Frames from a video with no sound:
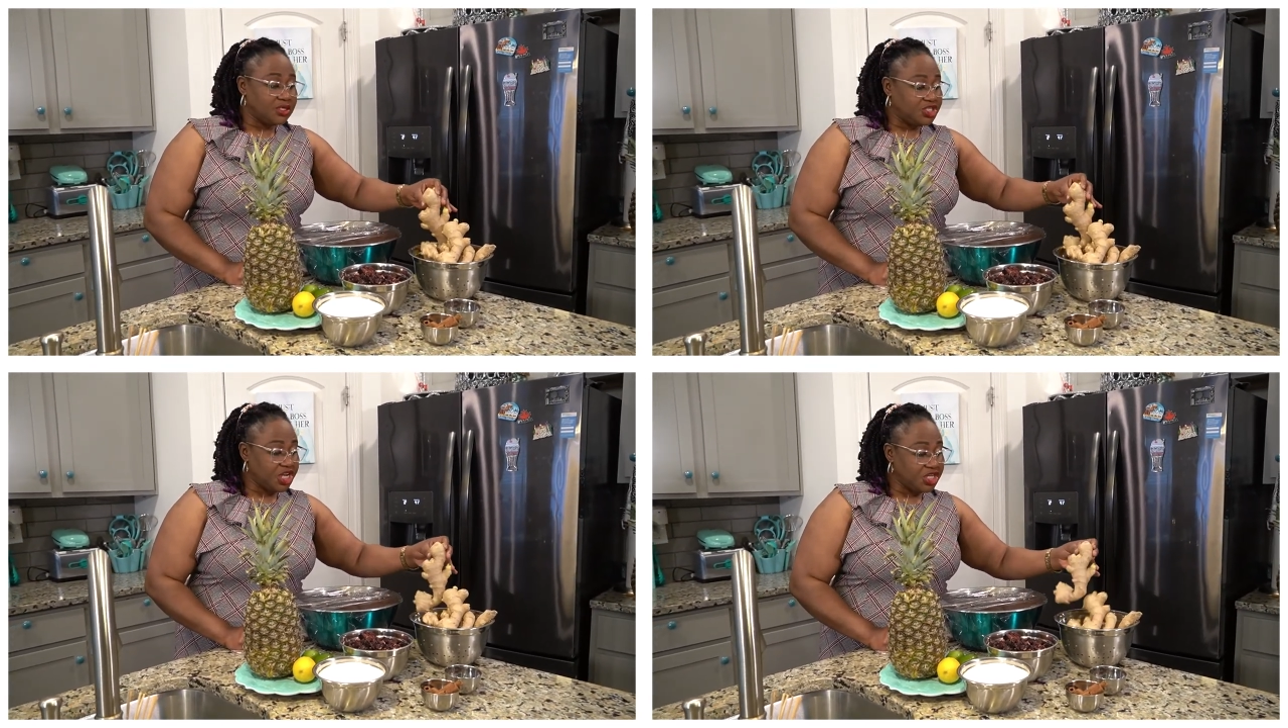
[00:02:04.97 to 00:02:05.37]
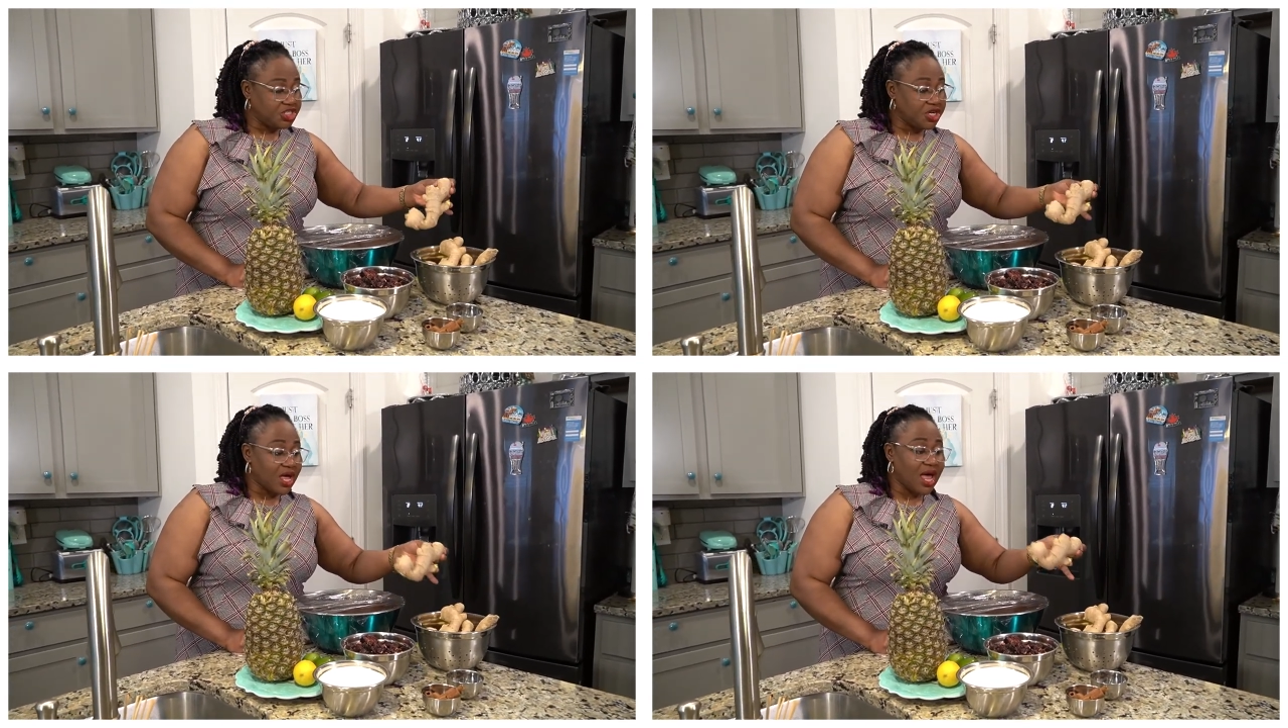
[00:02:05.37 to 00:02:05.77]

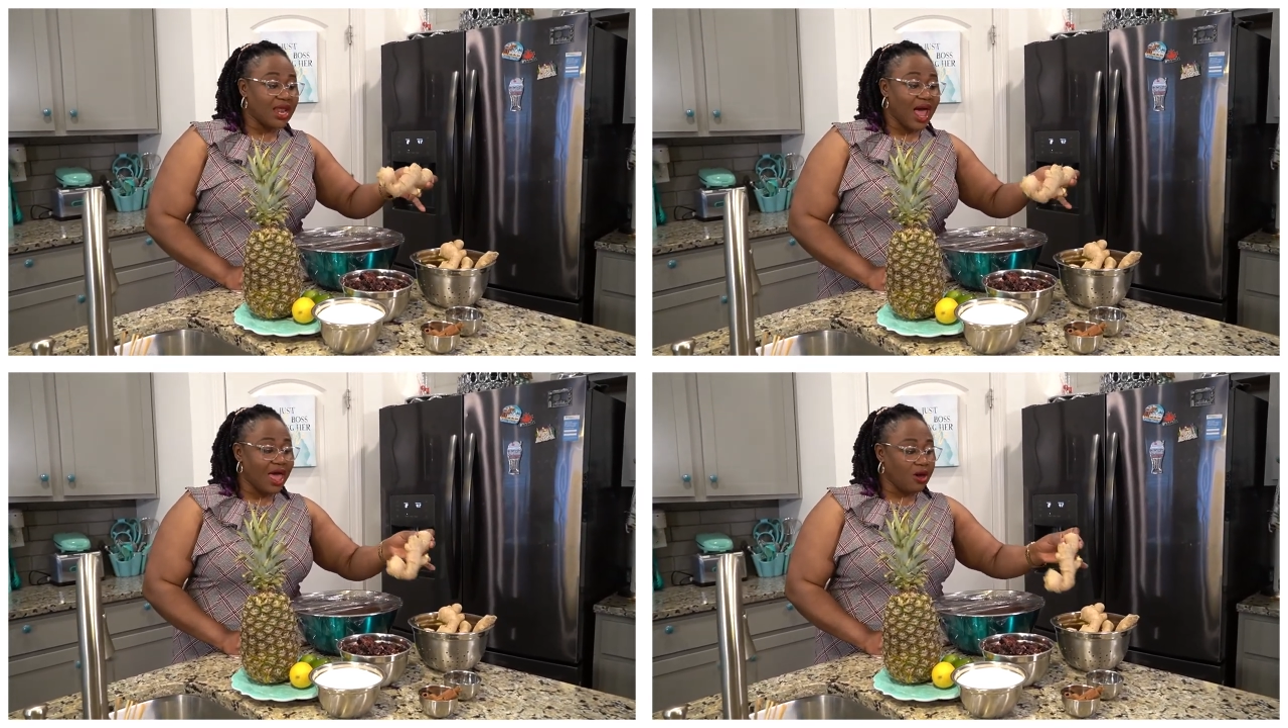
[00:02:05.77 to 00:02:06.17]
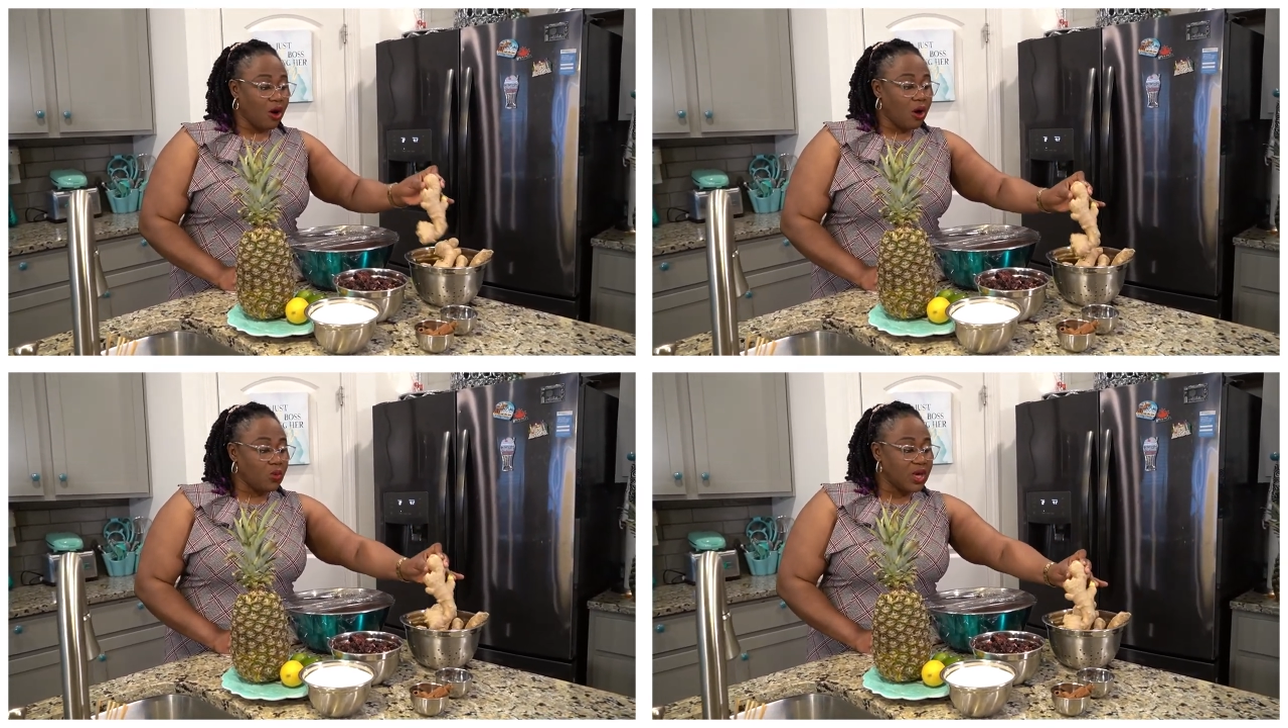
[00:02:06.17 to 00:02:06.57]
Ginger, and I
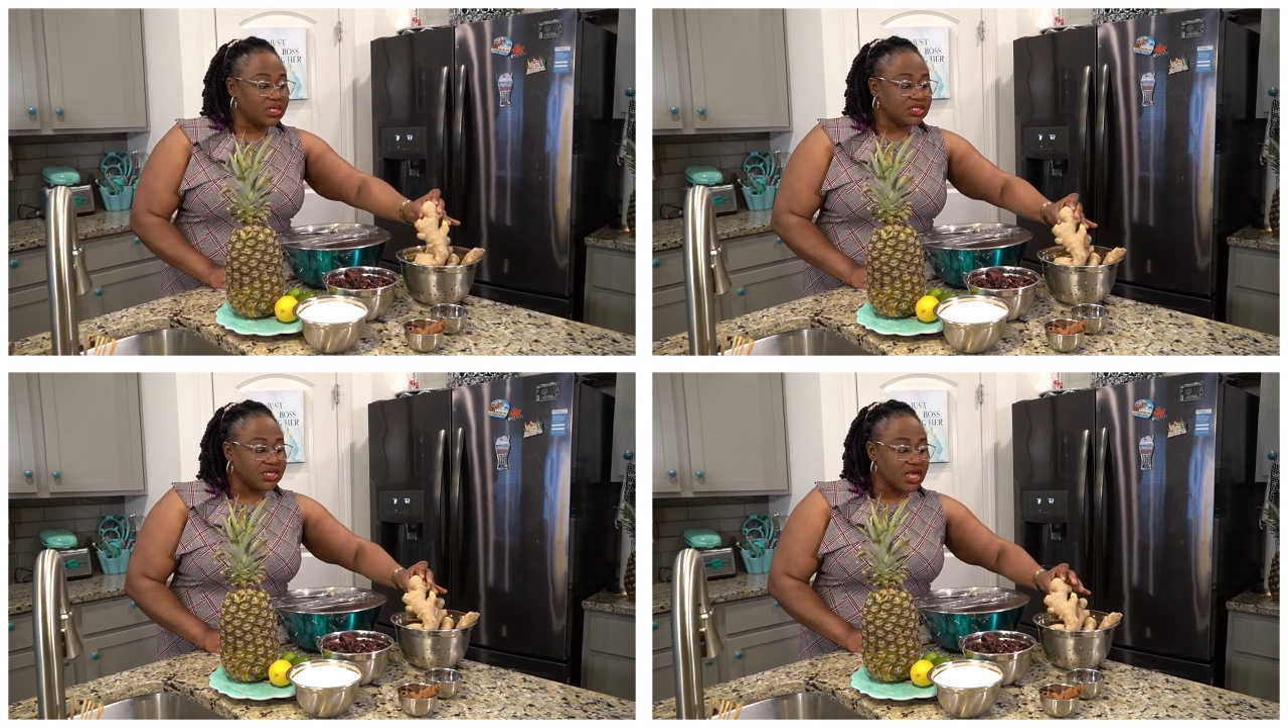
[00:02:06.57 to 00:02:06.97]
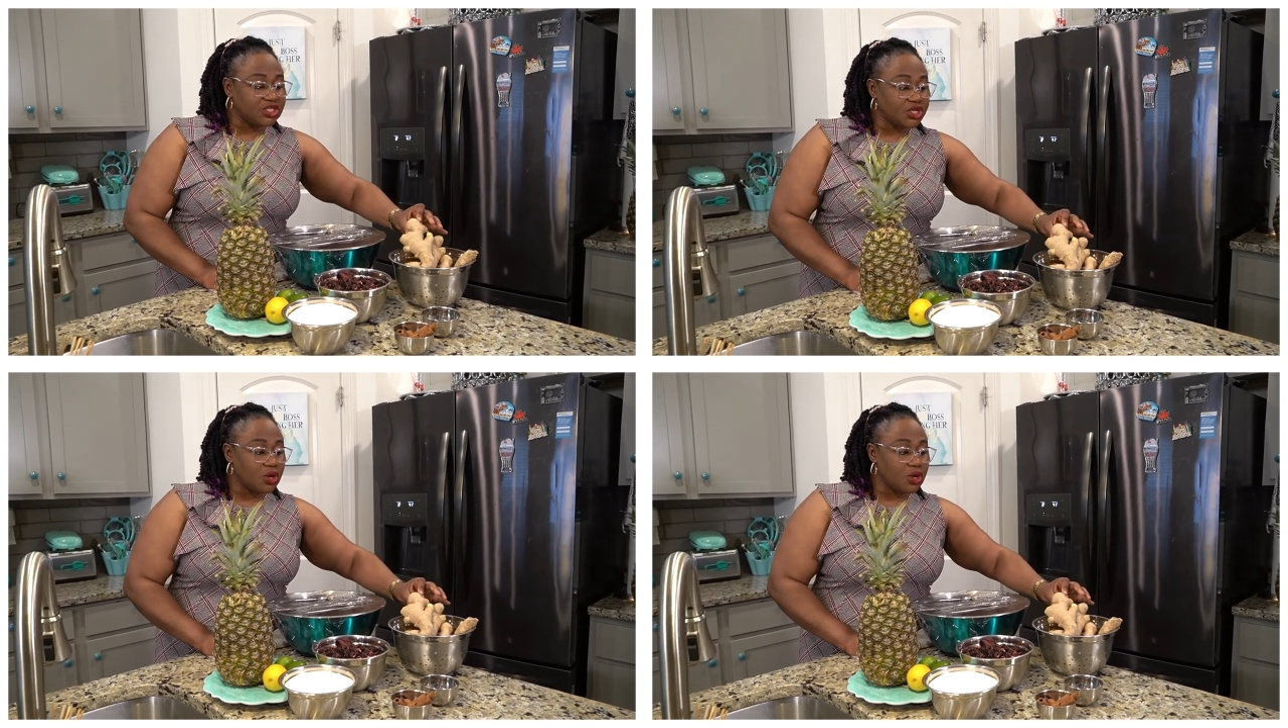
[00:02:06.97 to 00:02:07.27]
always tend to